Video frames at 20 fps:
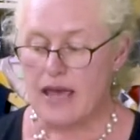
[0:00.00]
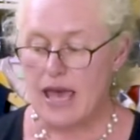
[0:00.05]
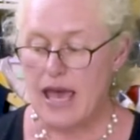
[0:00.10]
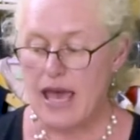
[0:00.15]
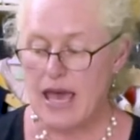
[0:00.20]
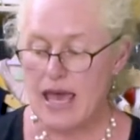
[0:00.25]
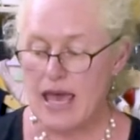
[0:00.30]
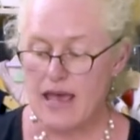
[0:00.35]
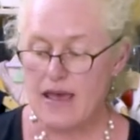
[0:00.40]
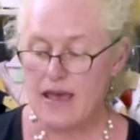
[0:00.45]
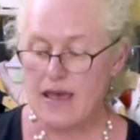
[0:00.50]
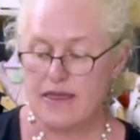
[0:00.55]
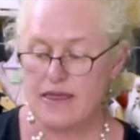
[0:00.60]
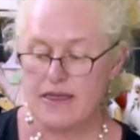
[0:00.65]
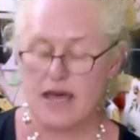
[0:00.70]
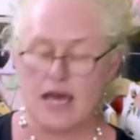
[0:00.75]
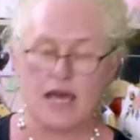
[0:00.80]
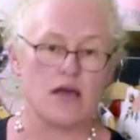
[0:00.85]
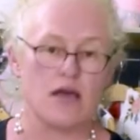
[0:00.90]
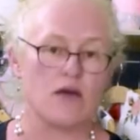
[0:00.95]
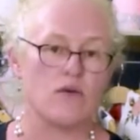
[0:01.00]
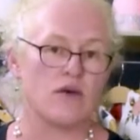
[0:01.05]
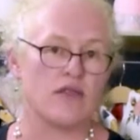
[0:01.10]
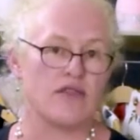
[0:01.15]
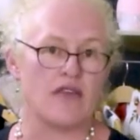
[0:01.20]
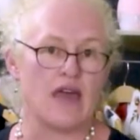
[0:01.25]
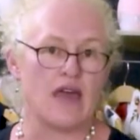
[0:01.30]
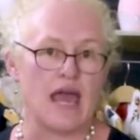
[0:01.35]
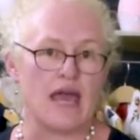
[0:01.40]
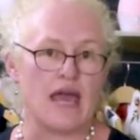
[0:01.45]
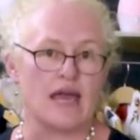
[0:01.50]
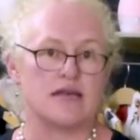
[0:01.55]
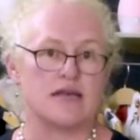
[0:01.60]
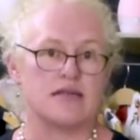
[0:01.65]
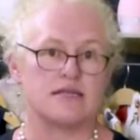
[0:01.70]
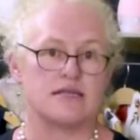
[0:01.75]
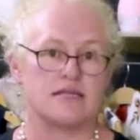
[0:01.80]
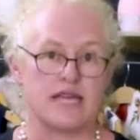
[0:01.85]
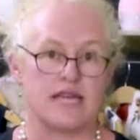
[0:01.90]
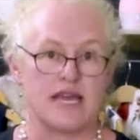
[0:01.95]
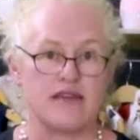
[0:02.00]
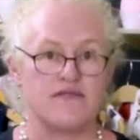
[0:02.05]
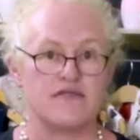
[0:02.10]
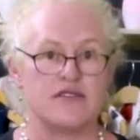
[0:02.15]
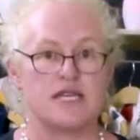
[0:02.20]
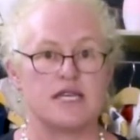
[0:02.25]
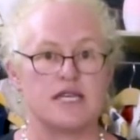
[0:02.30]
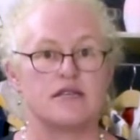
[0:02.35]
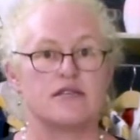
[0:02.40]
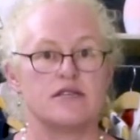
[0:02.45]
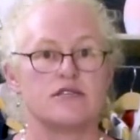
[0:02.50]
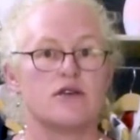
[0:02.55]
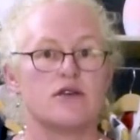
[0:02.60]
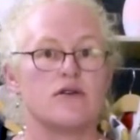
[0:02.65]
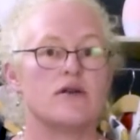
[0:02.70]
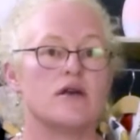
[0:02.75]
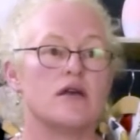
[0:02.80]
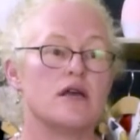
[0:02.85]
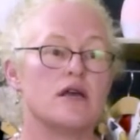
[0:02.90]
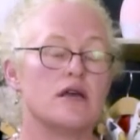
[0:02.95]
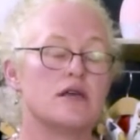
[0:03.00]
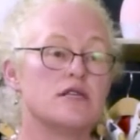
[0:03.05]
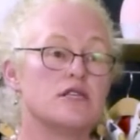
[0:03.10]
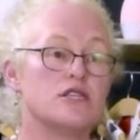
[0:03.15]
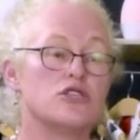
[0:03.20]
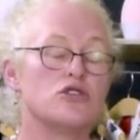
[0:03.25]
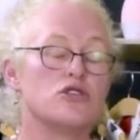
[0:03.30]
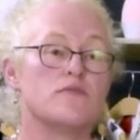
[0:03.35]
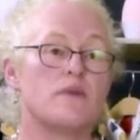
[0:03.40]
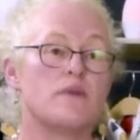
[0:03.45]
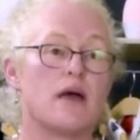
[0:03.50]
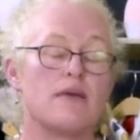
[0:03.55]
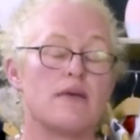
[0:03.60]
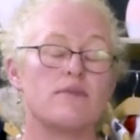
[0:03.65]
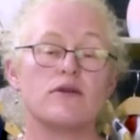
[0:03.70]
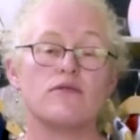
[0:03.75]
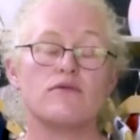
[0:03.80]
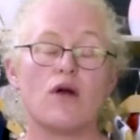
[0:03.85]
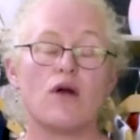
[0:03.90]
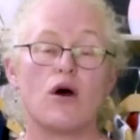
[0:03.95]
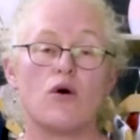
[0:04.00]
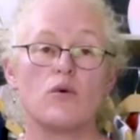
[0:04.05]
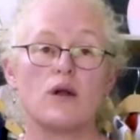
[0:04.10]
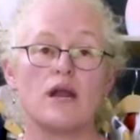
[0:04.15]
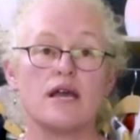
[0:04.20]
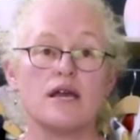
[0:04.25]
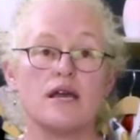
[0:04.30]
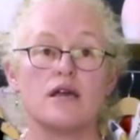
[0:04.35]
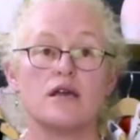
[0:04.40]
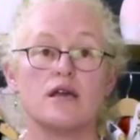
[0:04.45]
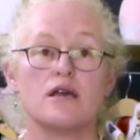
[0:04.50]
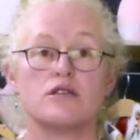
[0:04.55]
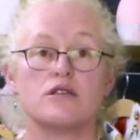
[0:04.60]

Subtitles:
key thing with that is safety. So is your baby rolling?